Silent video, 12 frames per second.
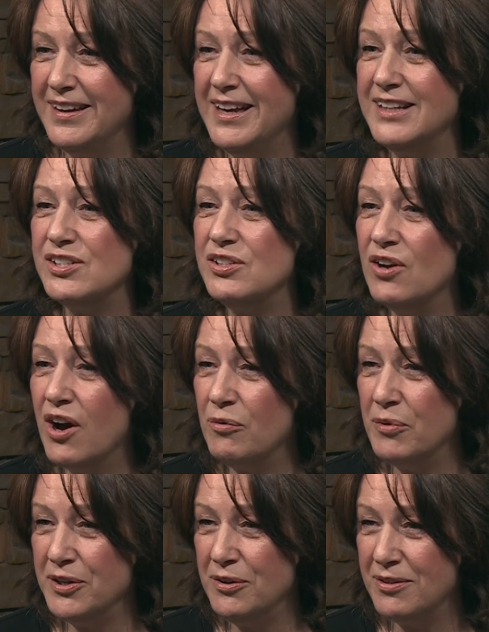It's not
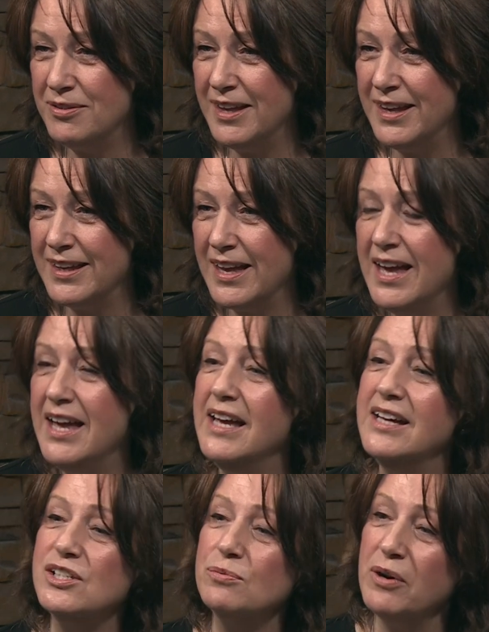what you think.
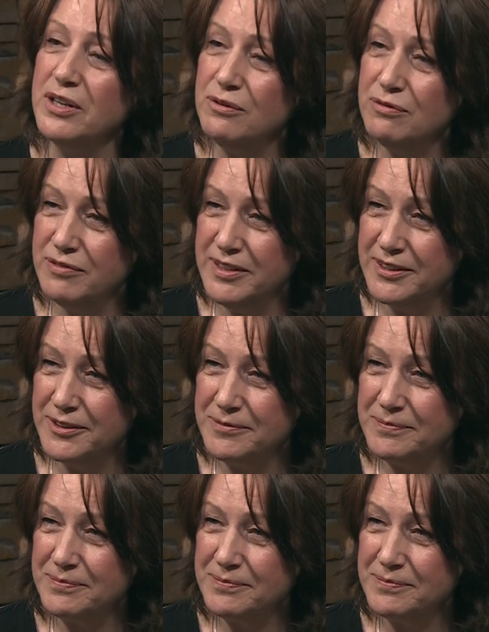It's what you feel,